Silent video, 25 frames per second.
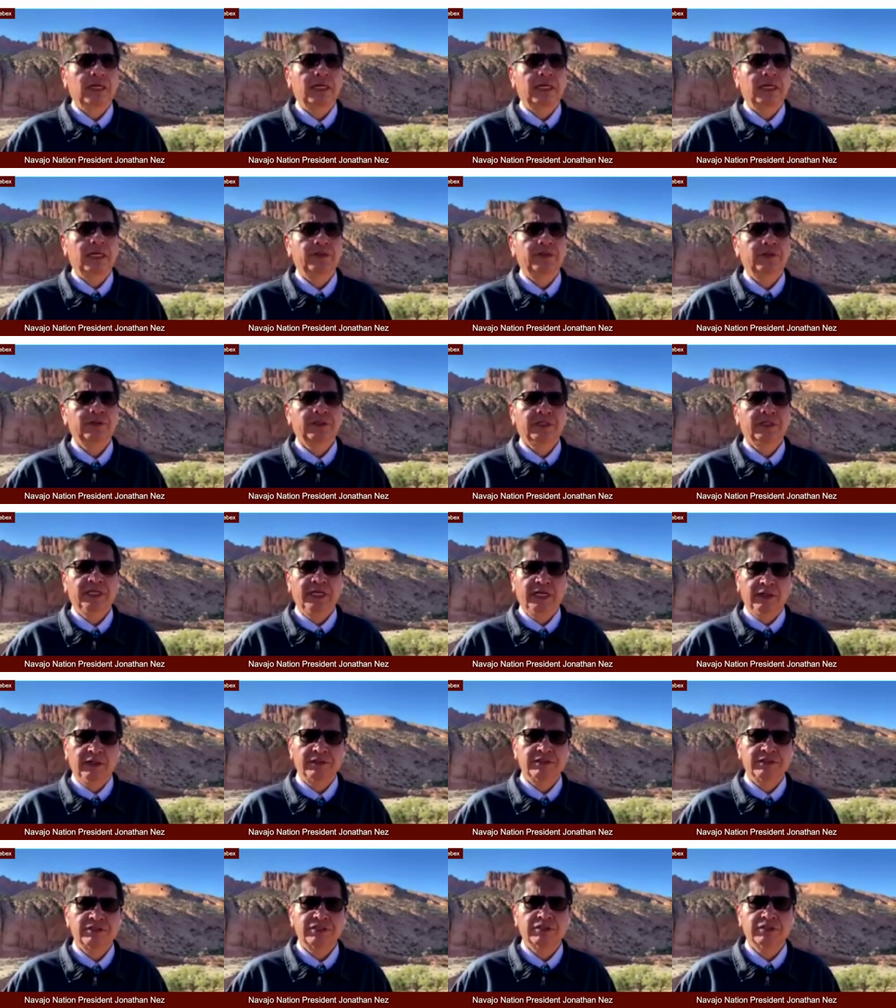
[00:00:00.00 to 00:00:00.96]
Ado
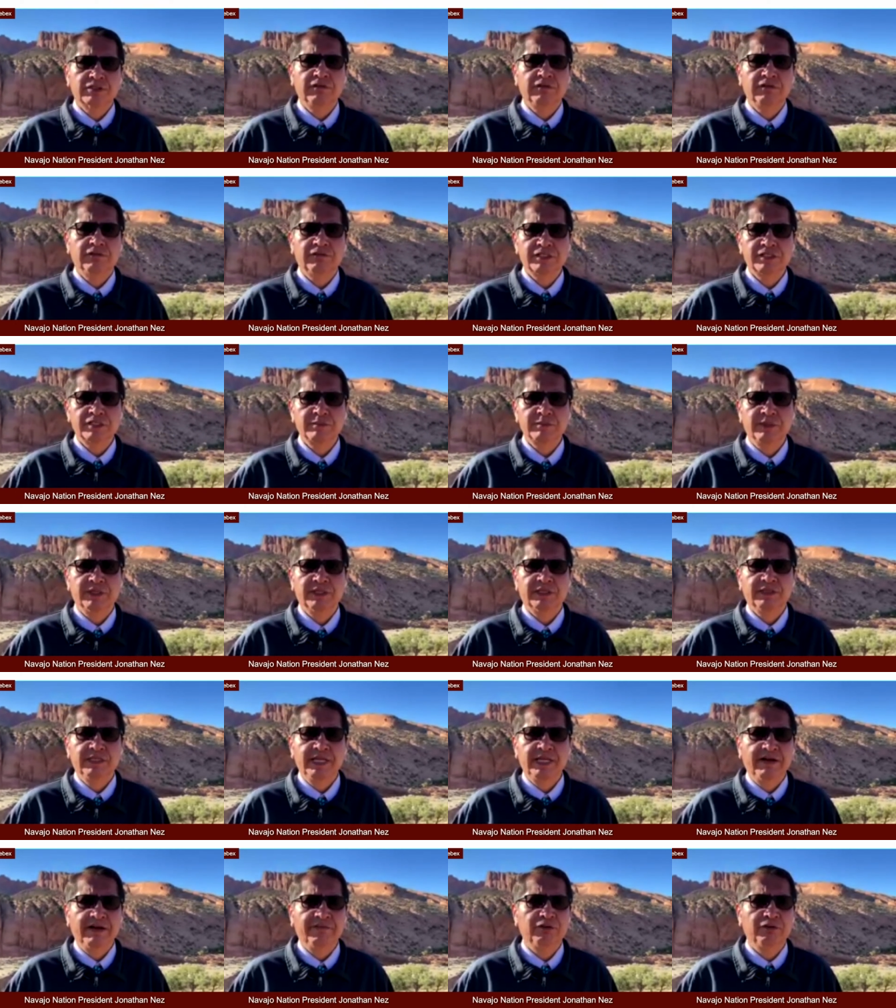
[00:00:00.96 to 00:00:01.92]
Garrett Silversmith
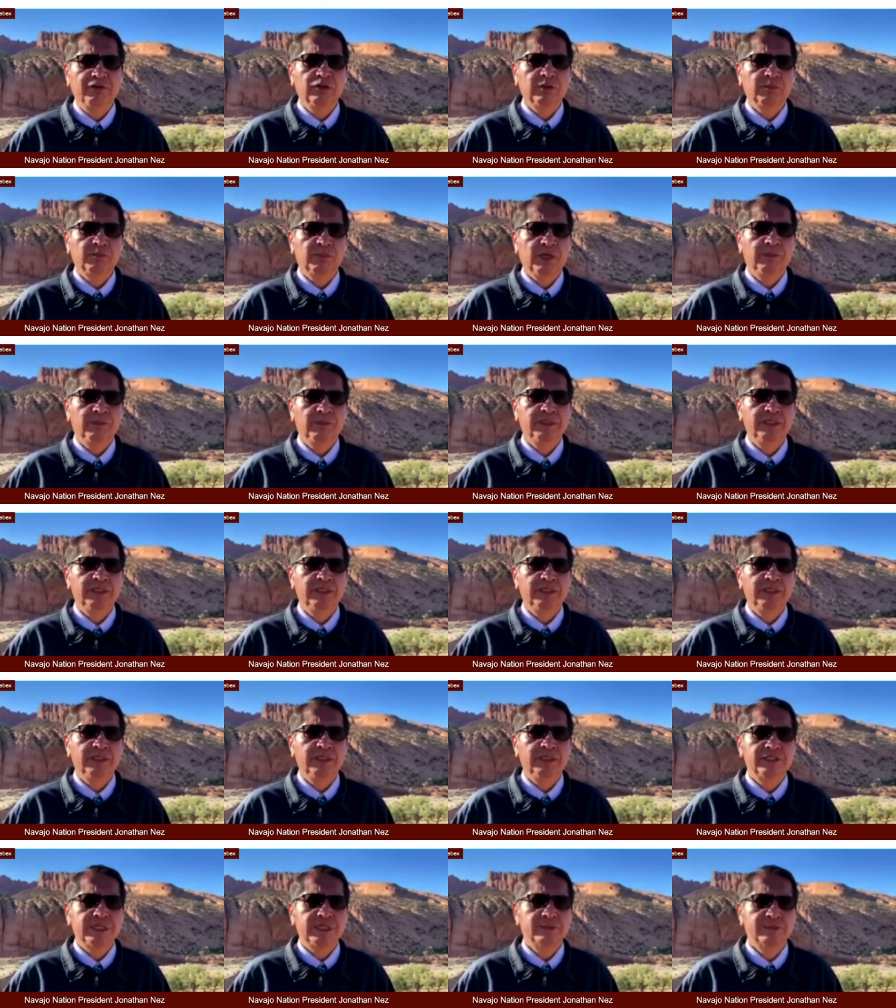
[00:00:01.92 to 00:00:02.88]
Navajo Department
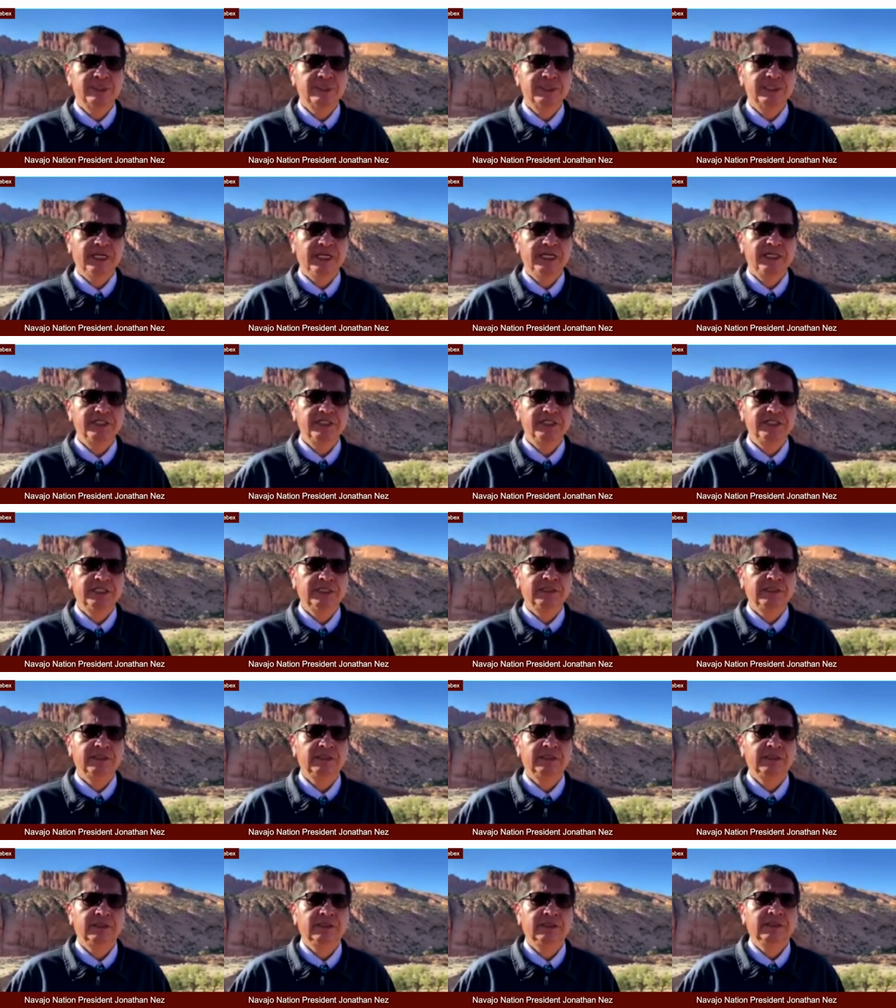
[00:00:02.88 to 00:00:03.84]
of Transportation
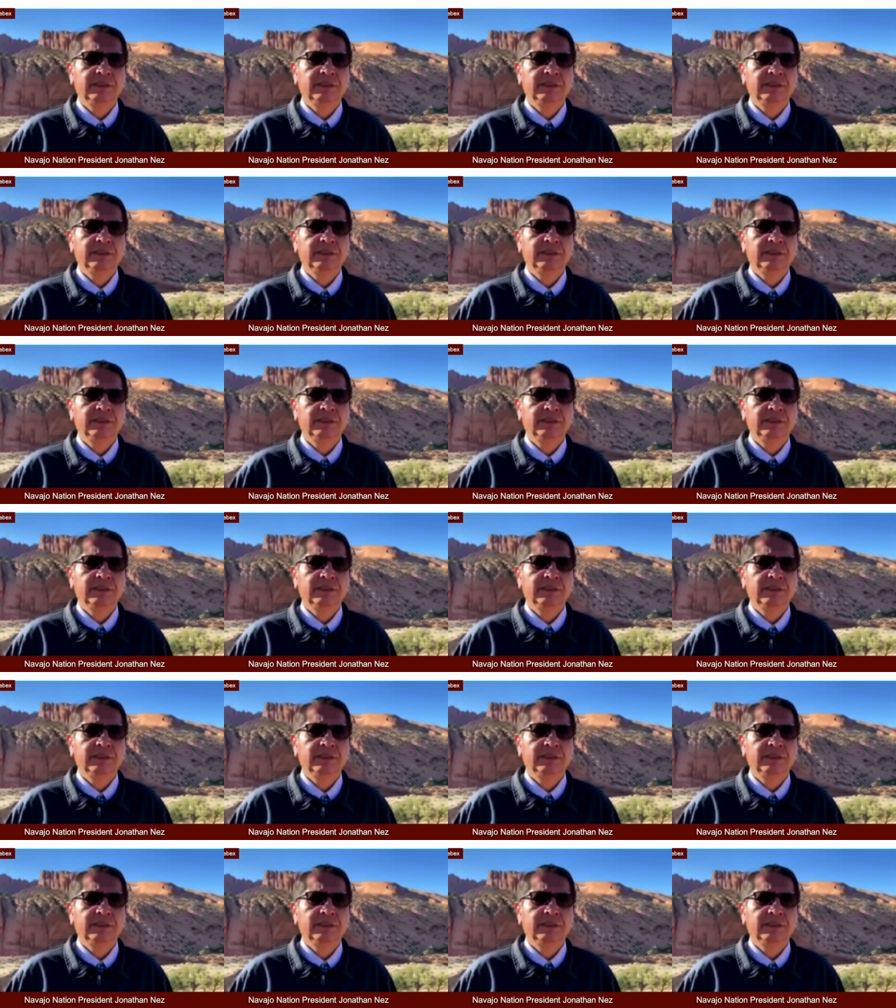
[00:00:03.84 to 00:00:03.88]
